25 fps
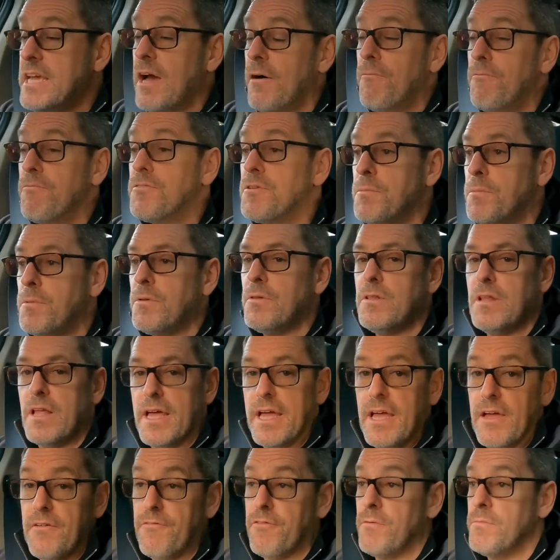comfortable
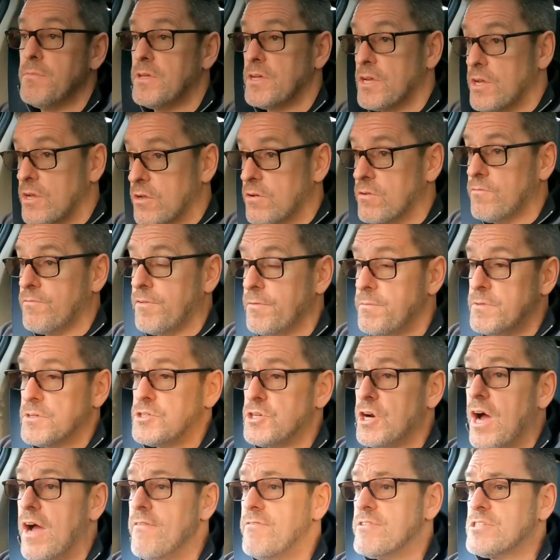from the
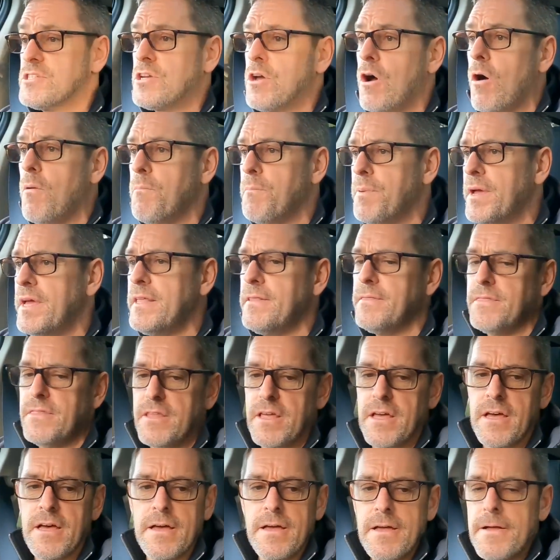driver's cockpit.
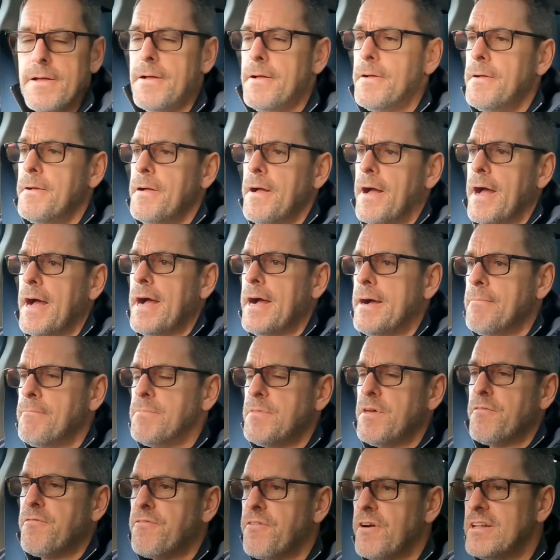
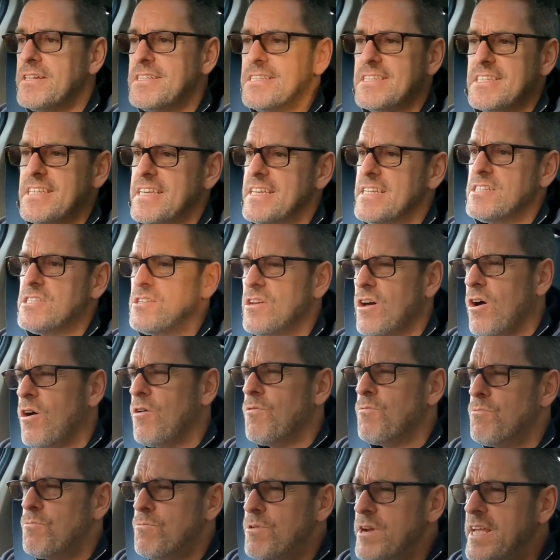The front seats
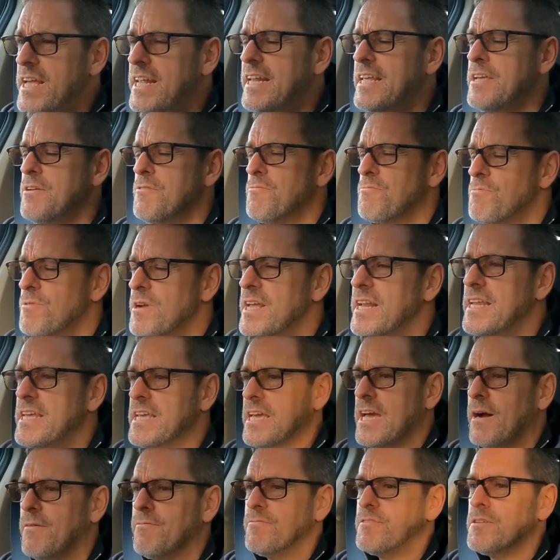are
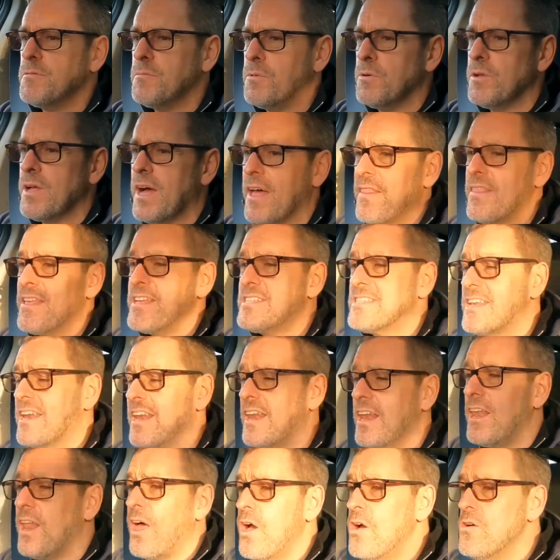really comfortable, and there's
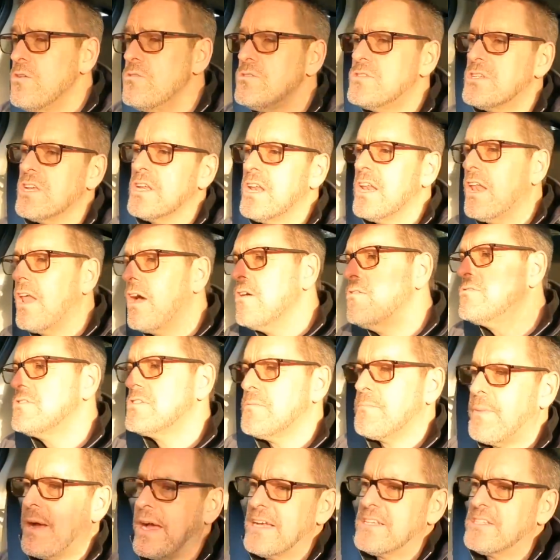loads and
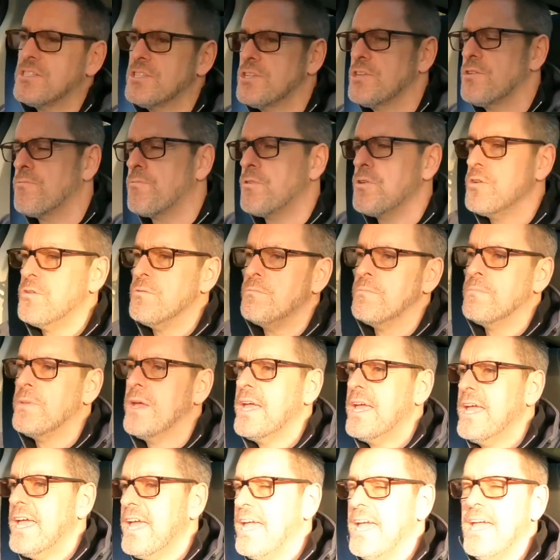loads of passenger room
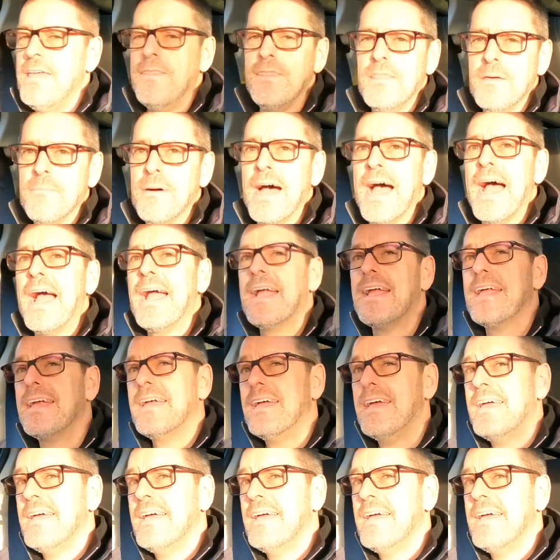in the back.